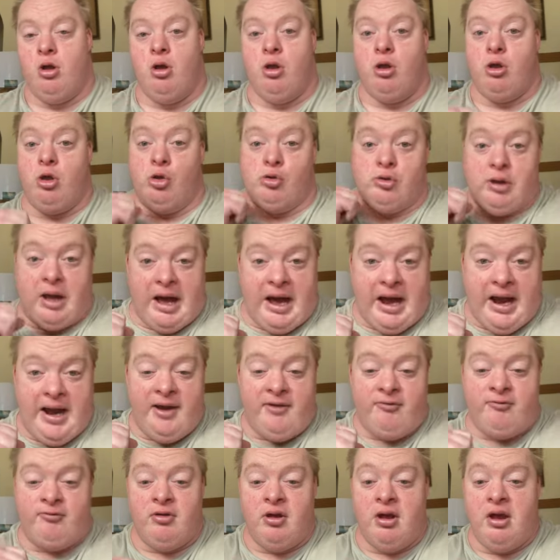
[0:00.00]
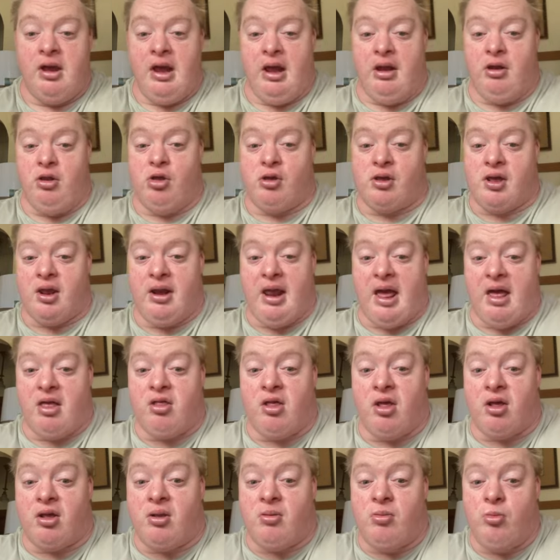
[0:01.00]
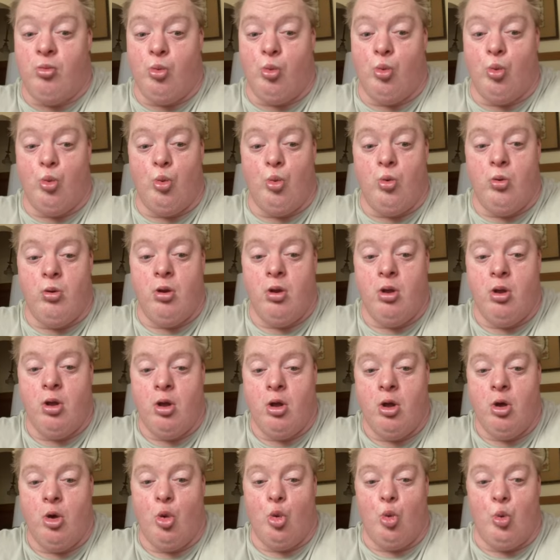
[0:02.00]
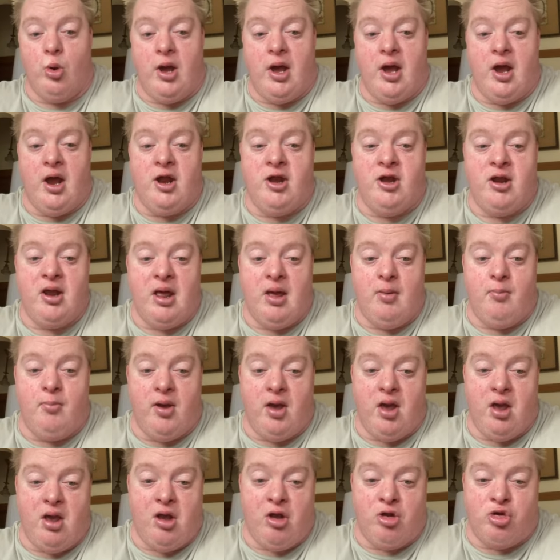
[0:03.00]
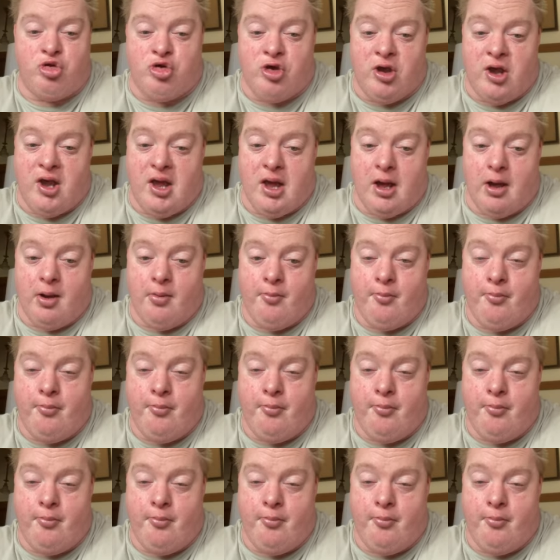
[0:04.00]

your life, and you can actually win and be a champ.